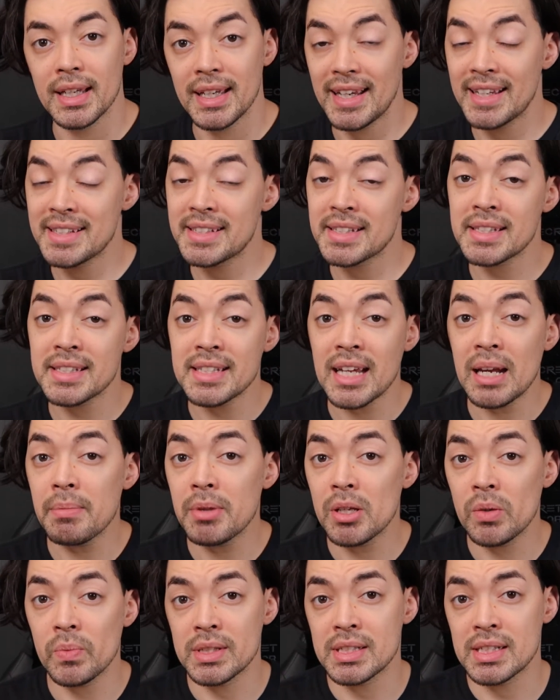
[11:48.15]
It's the same
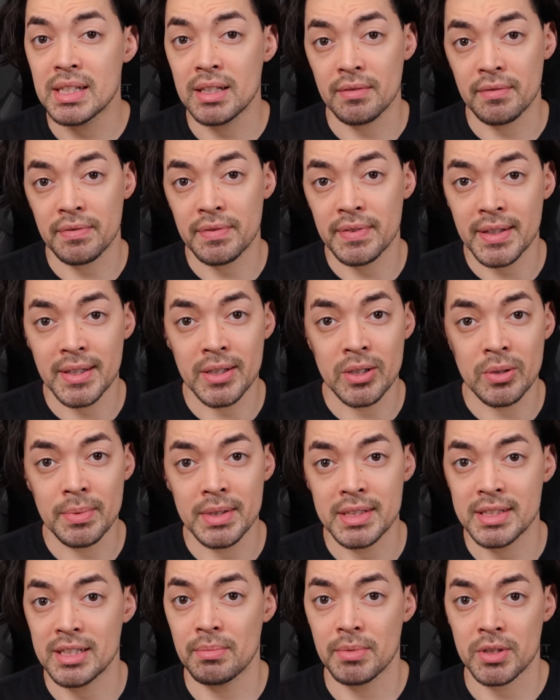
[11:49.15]
thing we see in film
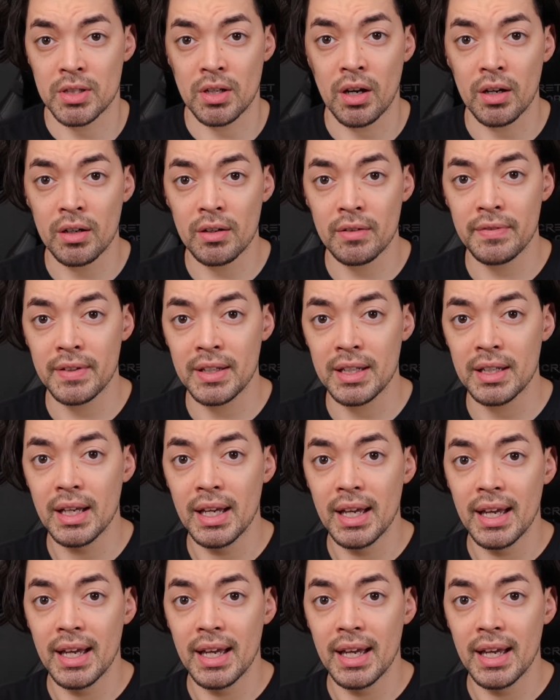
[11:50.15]
and cinematography.